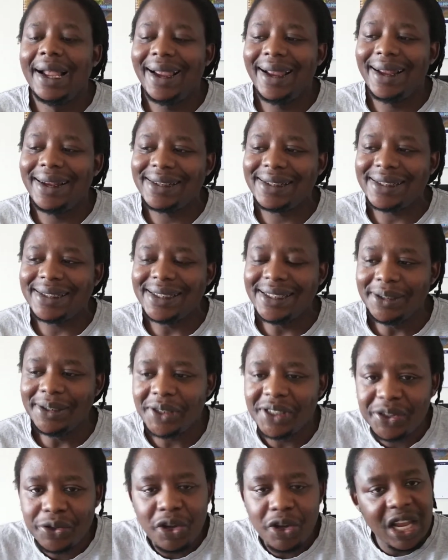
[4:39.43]
And,
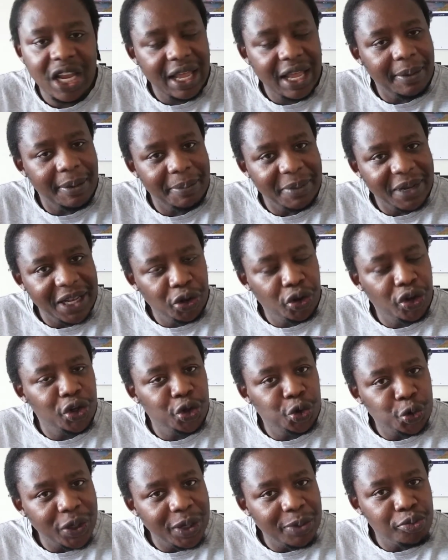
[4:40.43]
he's going to be
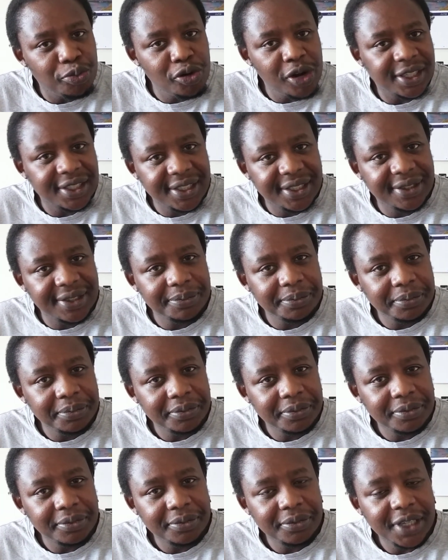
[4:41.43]
looking to impress
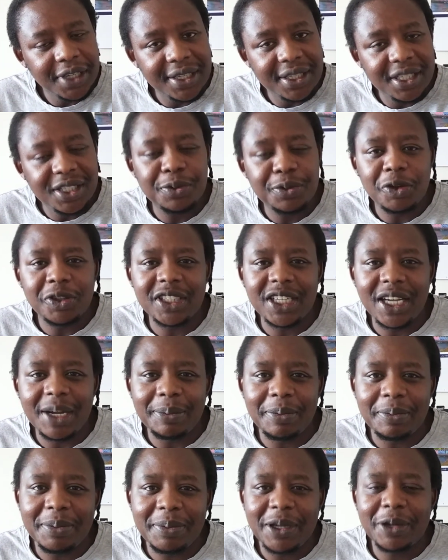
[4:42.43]
at this World
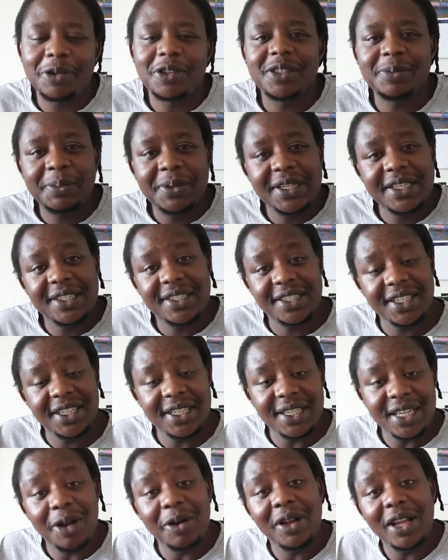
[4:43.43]
Cup, because
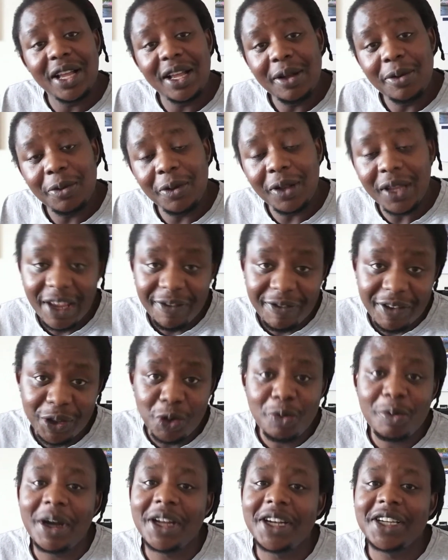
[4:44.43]
PSG now will have a
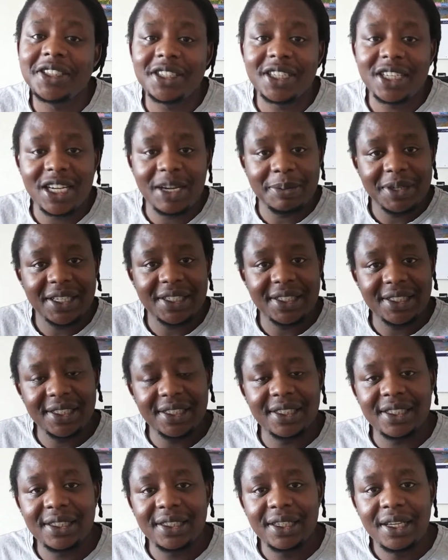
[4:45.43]
new manager come next
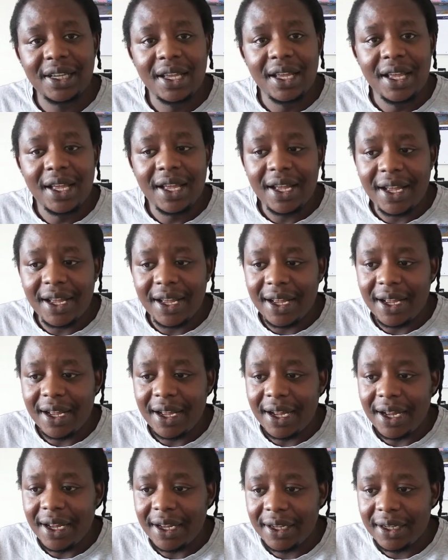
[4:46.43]
season.
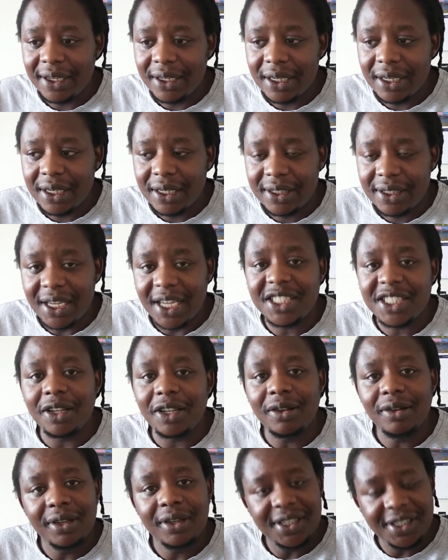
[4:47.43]

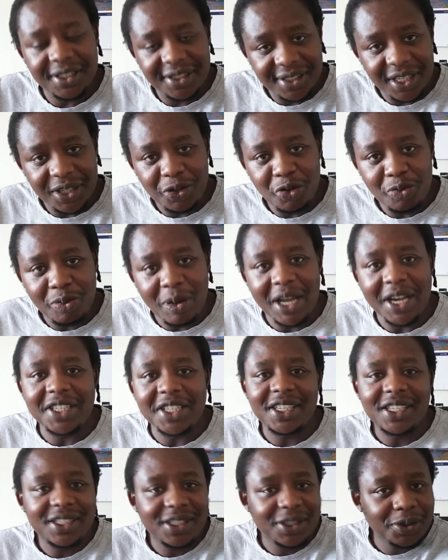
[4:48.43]
Tuchel is the new
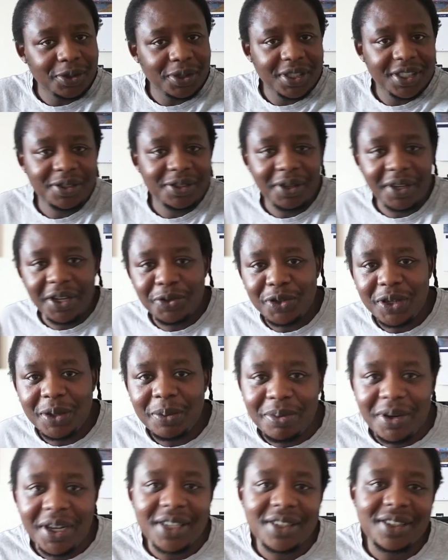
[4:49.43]
manager, so he's looking to
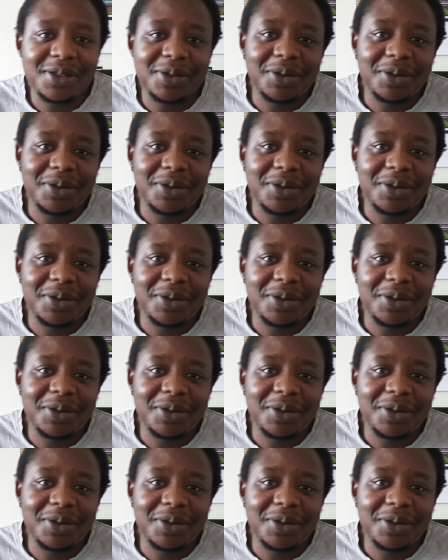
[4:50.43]
impress.